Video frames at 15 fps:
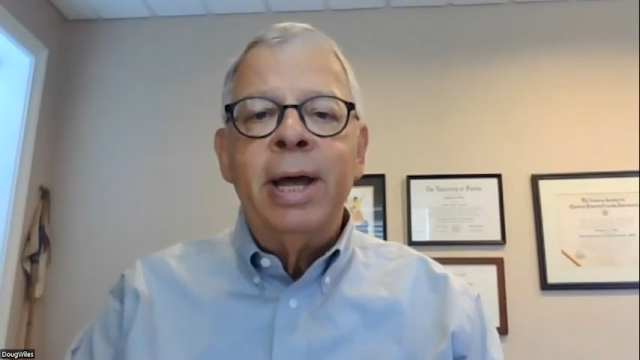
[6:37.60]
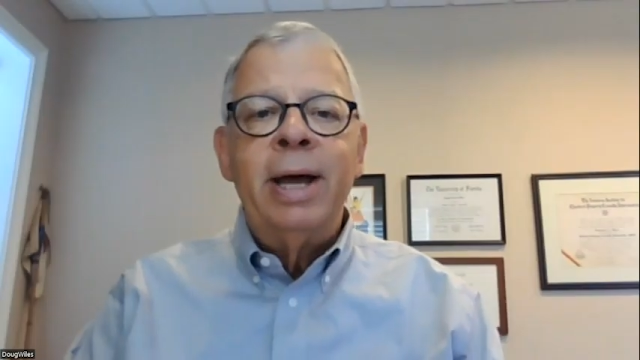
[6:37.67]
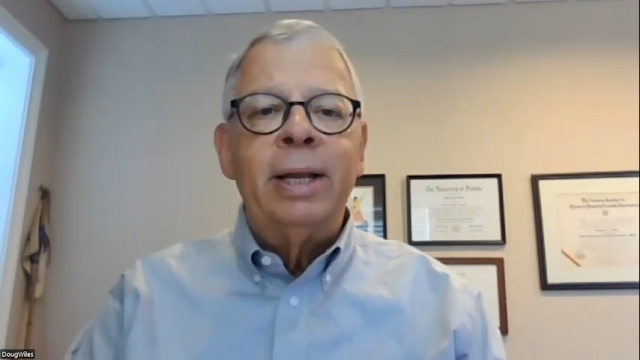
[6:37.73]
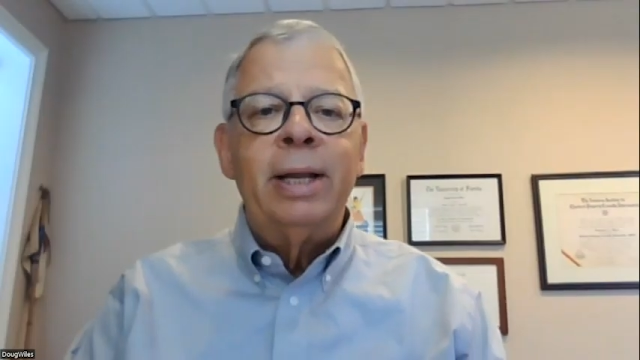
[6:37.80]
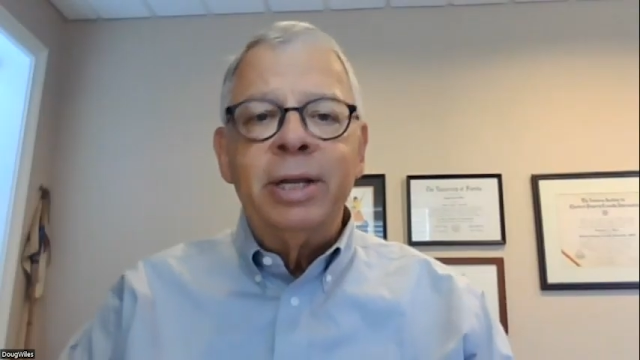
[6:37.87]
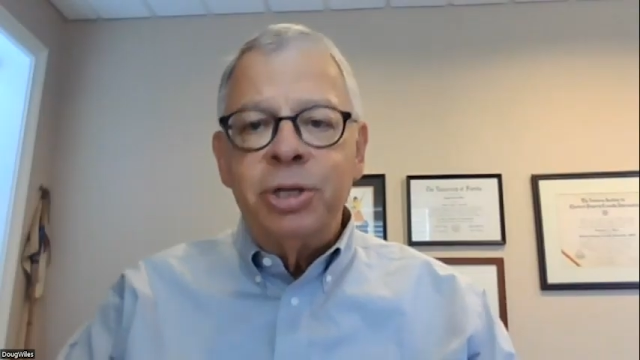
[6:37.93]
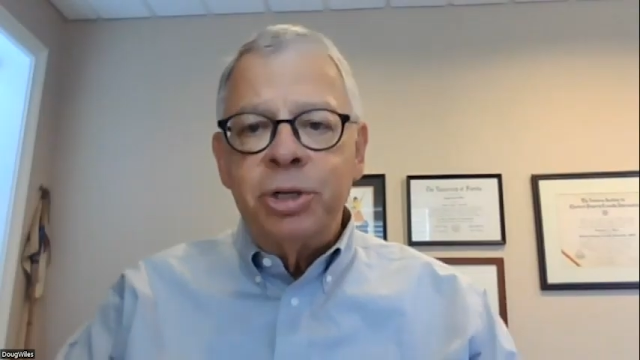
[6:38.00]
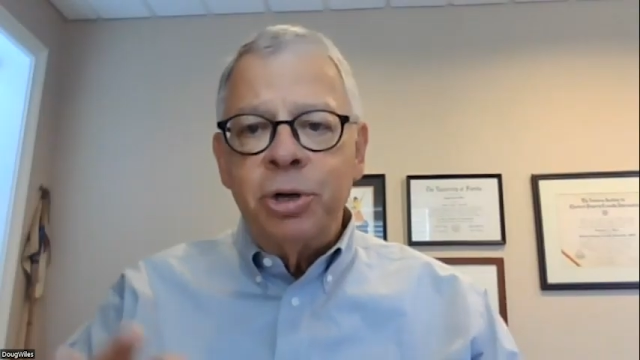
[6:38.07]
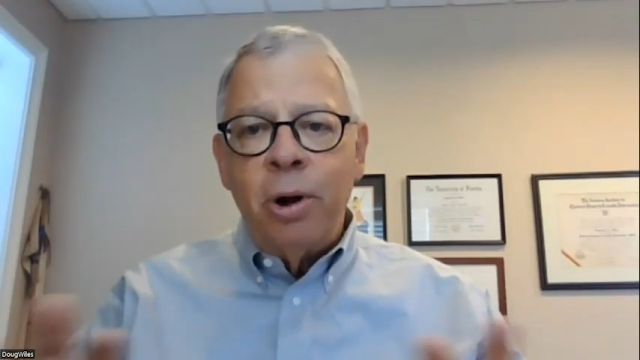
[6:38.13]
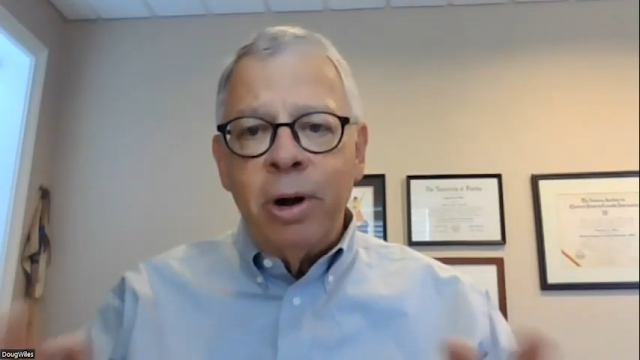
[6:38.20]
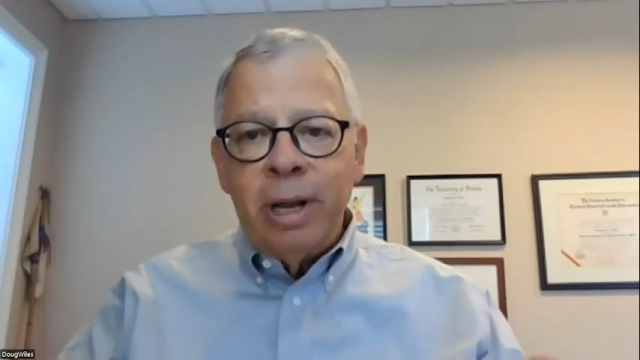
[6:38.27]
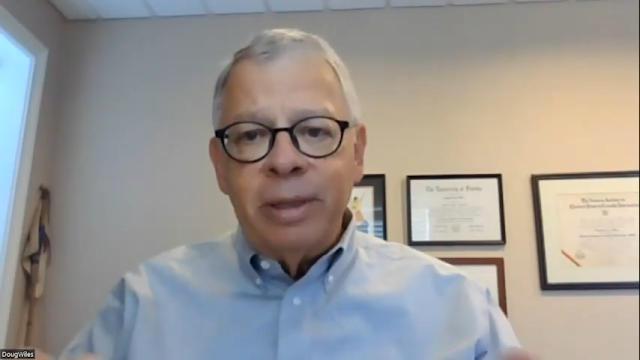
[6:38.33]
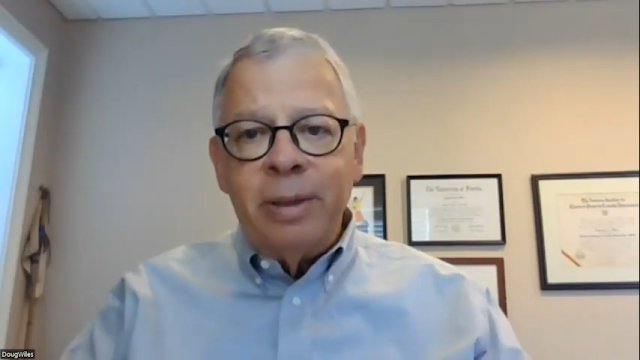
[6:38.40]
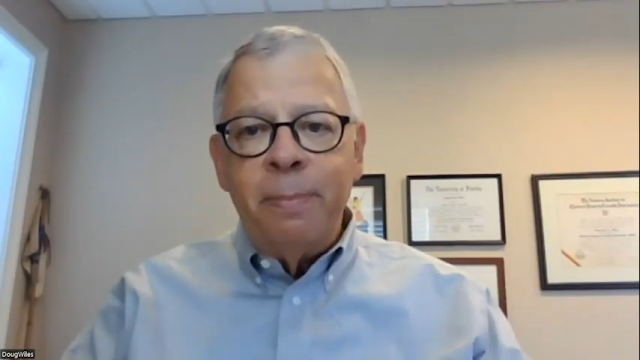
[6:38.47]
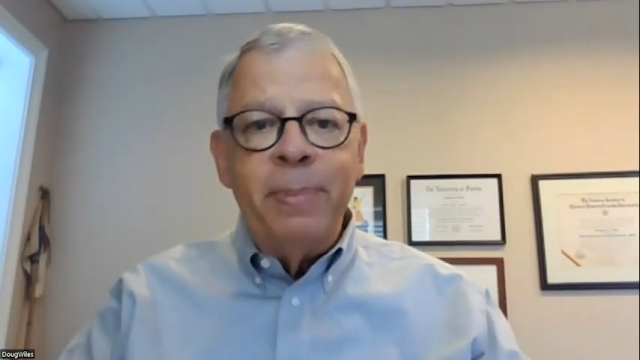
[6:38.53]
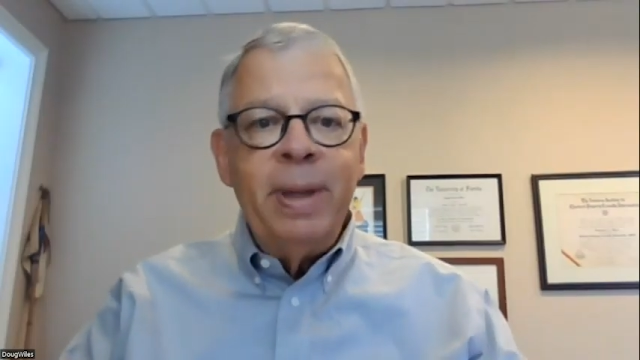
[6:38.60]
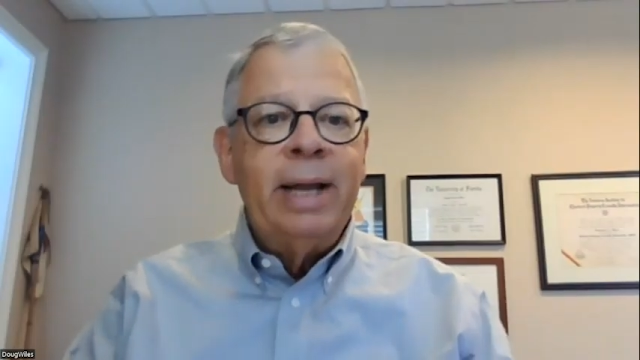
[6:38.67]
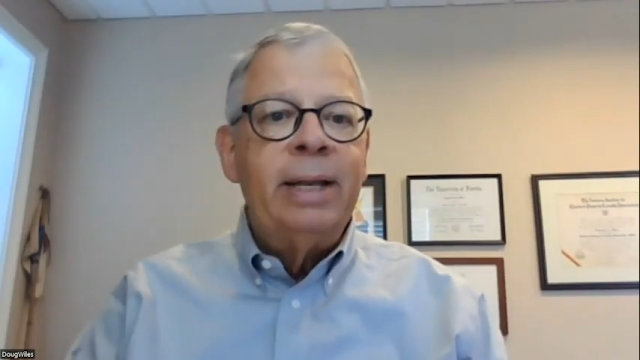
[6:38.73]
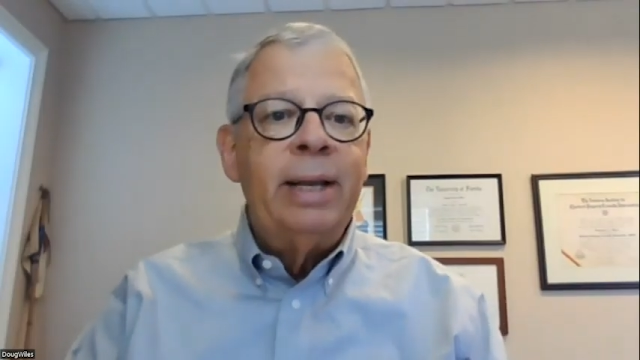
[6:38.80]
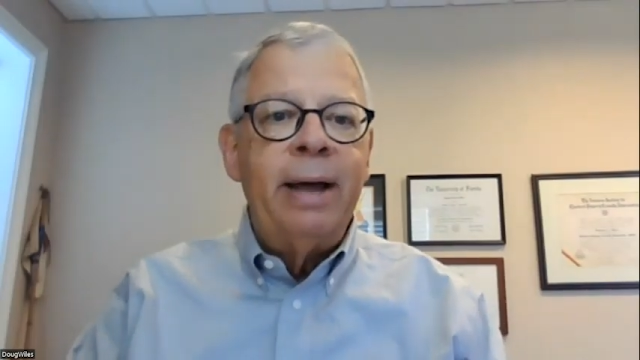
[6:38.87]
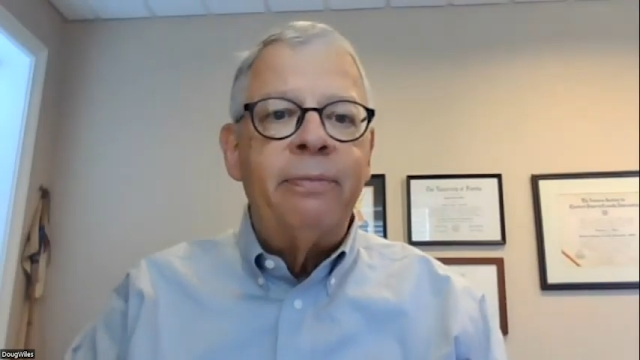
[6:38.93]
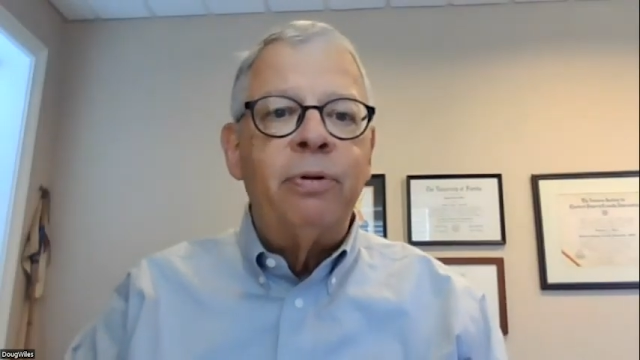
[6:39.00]
Let's start at the
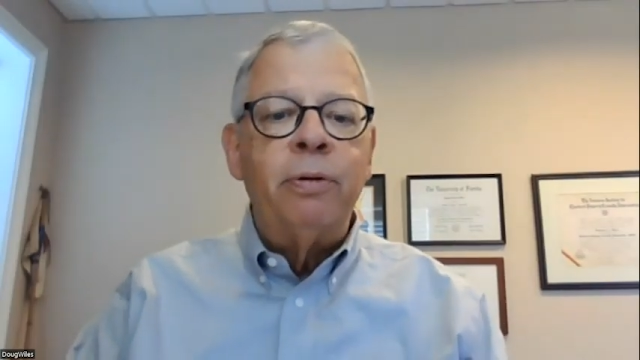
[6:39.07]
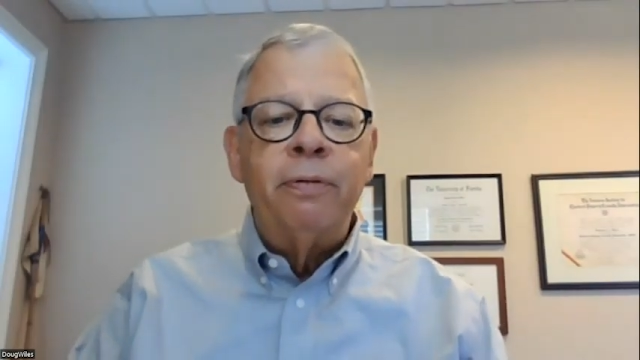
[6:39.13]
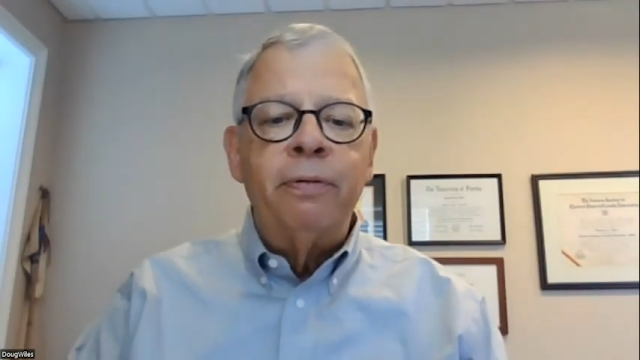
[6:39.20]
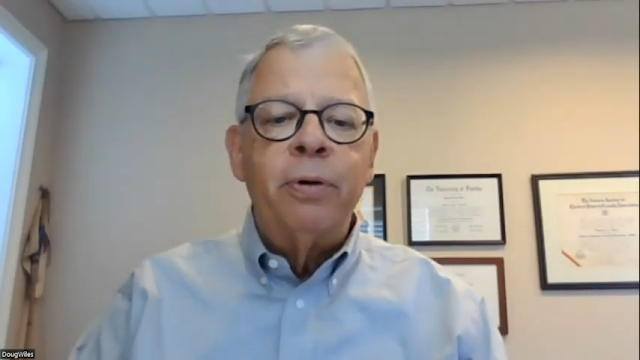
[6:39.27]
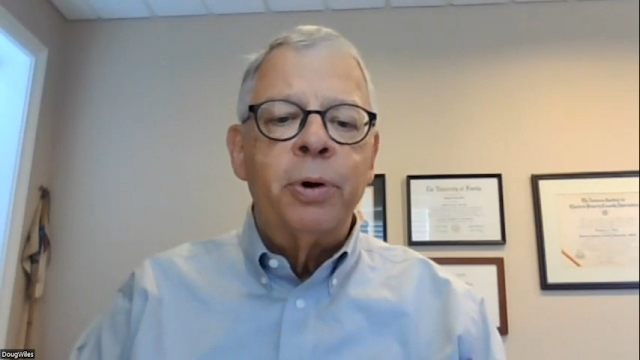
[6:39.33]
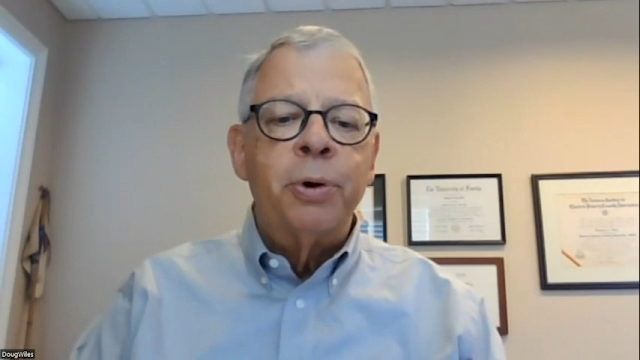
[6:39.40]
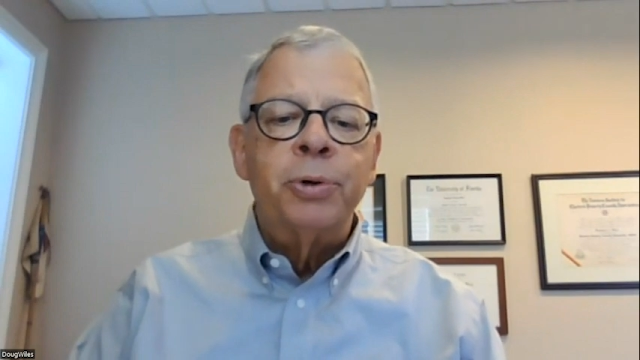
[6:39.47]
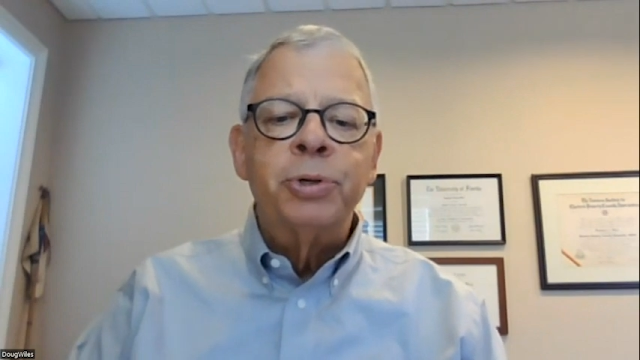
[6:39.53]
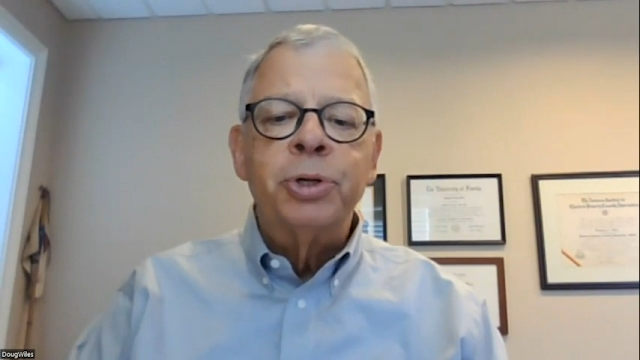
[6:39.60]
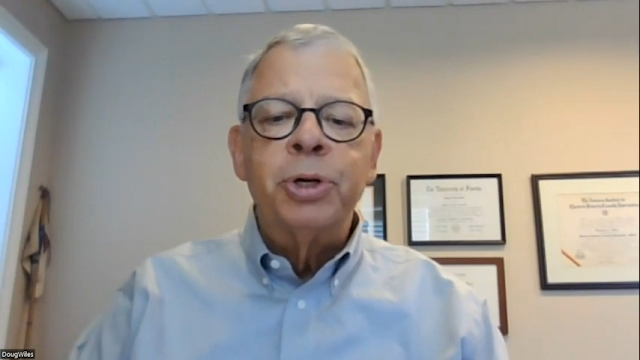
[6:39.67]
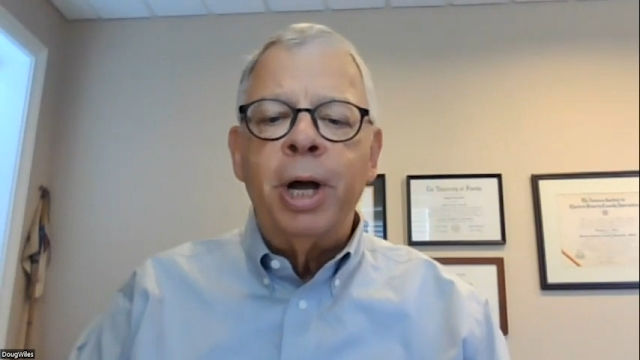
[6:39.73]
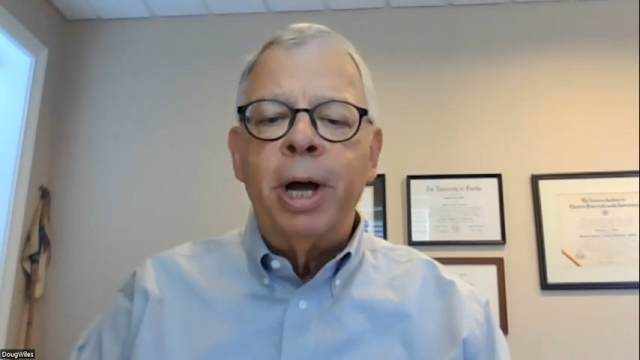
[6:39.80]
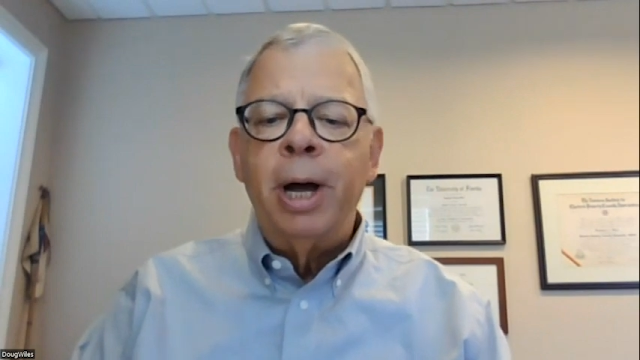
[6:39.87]
big level first.